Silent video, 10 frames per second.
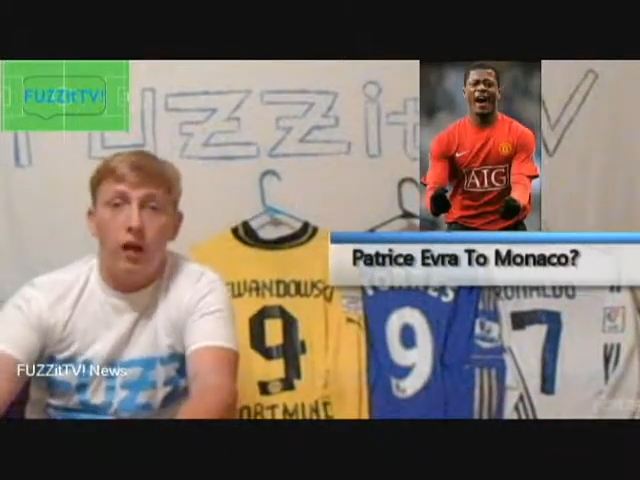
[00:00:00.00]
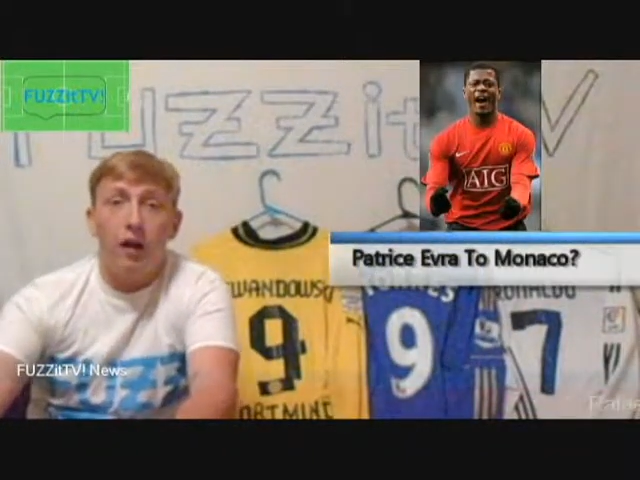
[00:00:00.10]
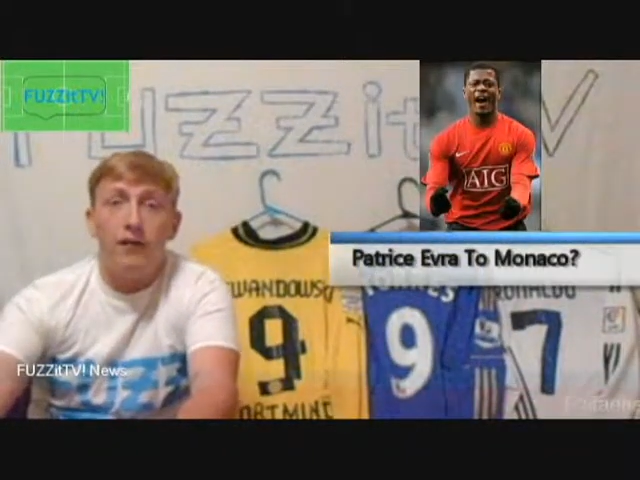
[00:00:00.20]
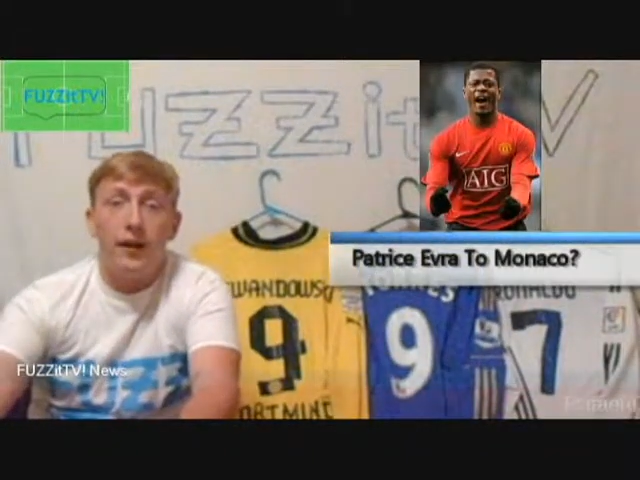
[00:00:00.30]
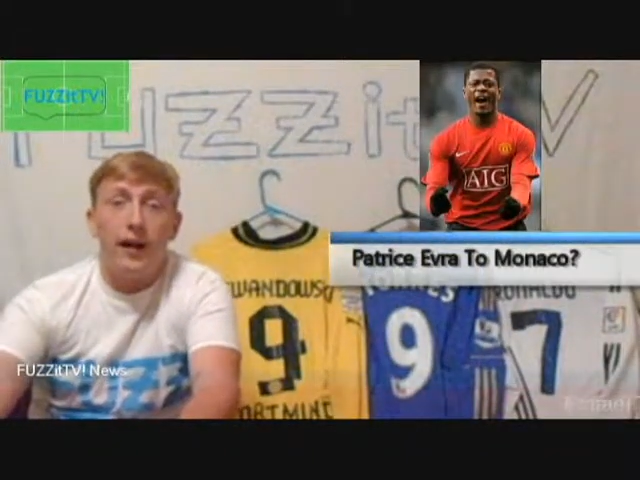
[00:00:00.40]

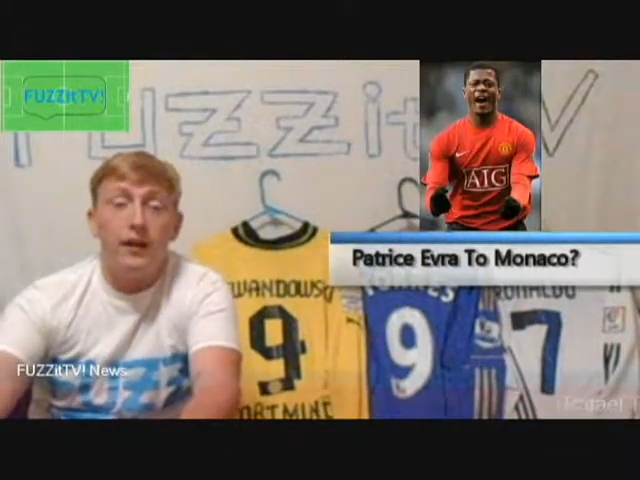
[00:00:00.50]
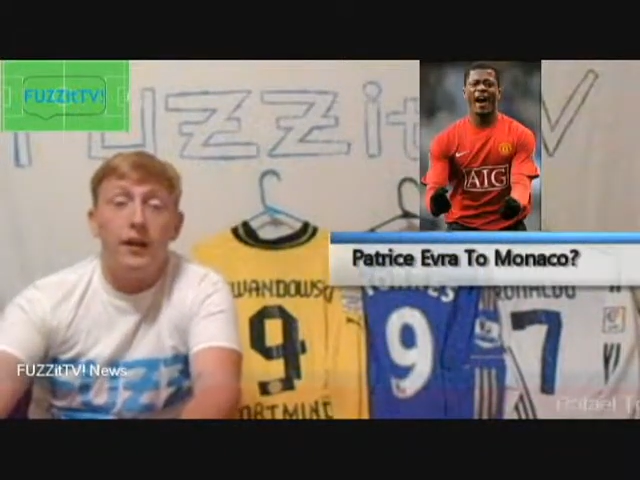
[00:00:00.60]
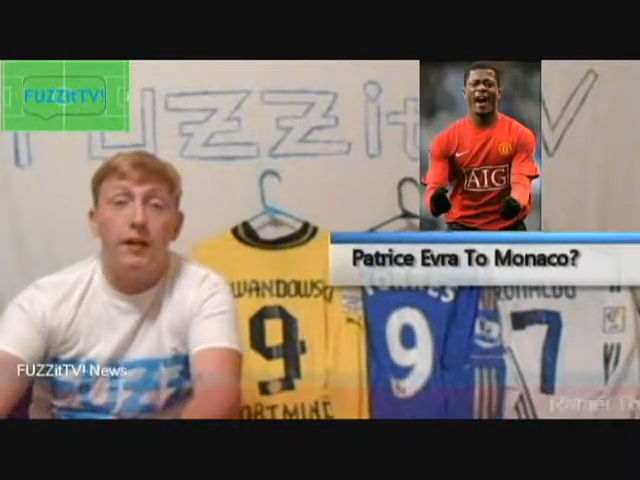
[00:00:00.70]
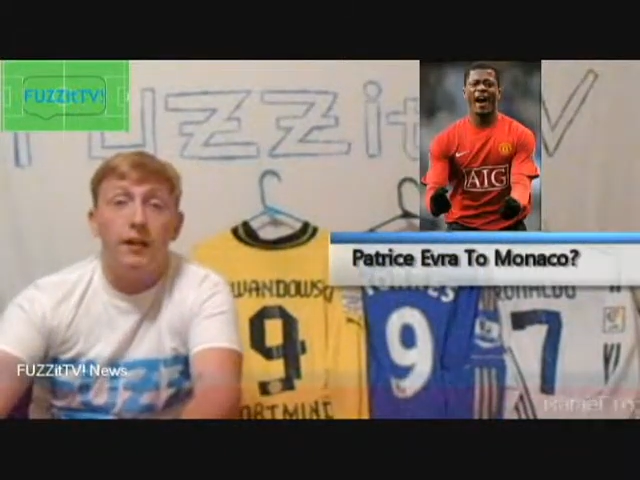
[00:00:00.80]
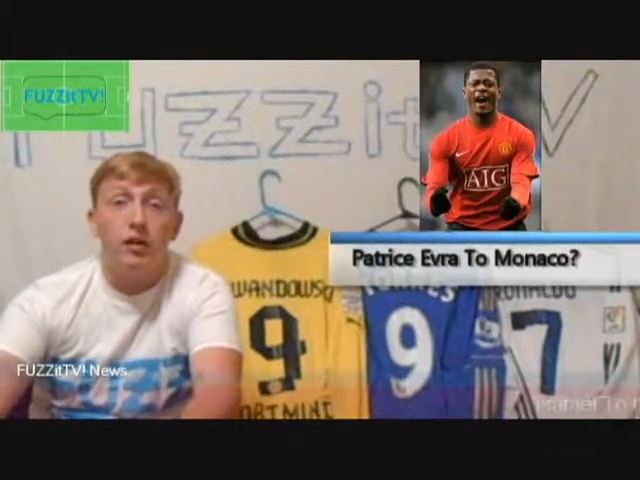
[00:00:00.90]
Evra got
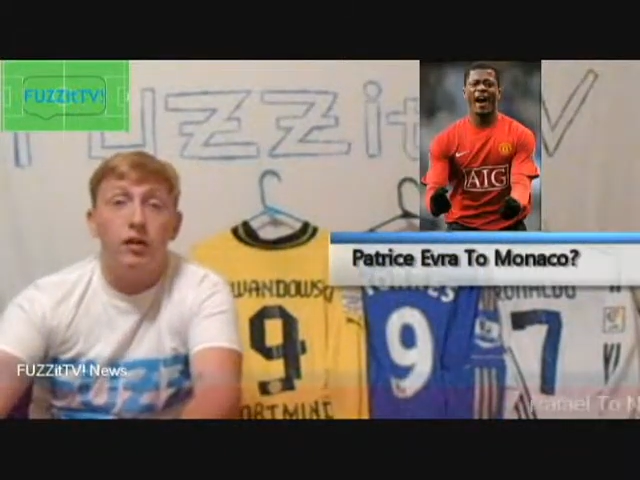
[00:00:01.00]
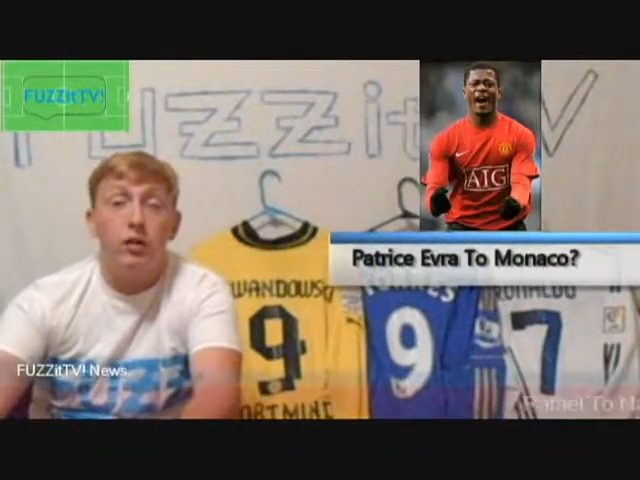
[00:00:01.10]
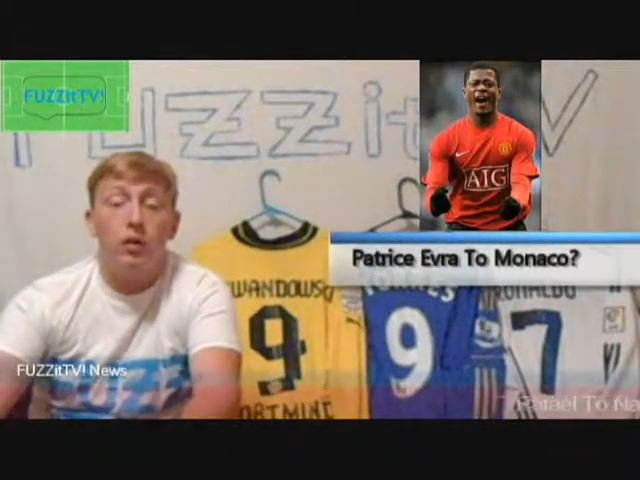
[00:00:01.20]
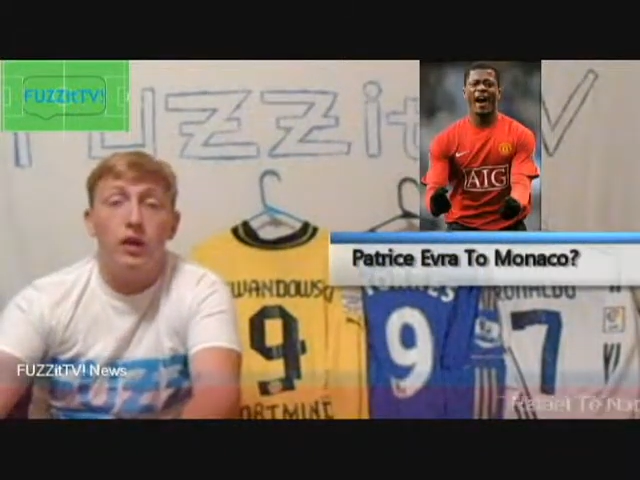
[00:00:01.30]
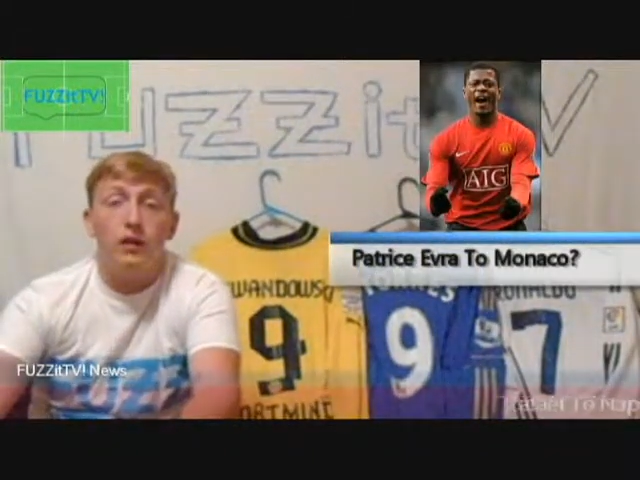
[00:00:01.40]
nothing to
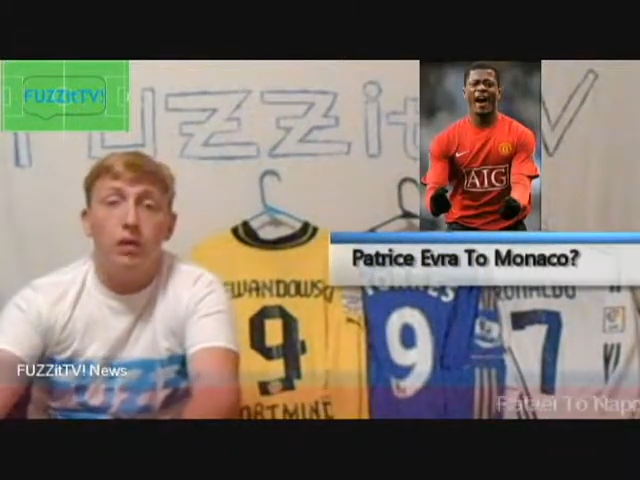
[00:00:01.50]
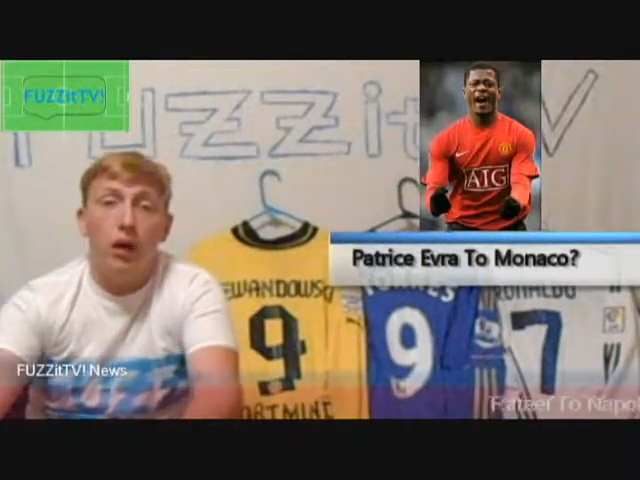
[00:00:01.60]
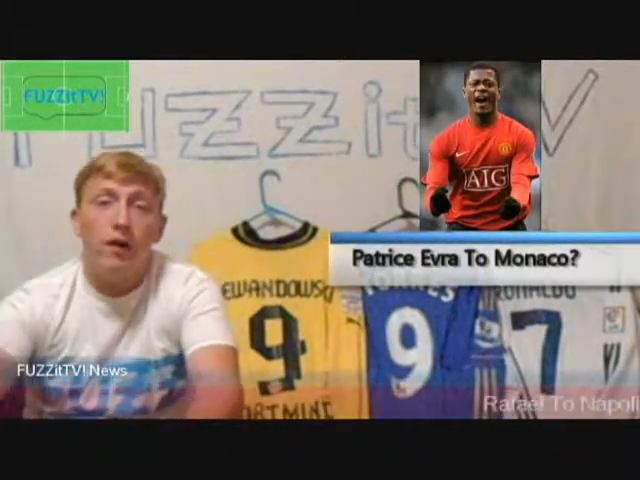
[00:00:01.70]
do there. So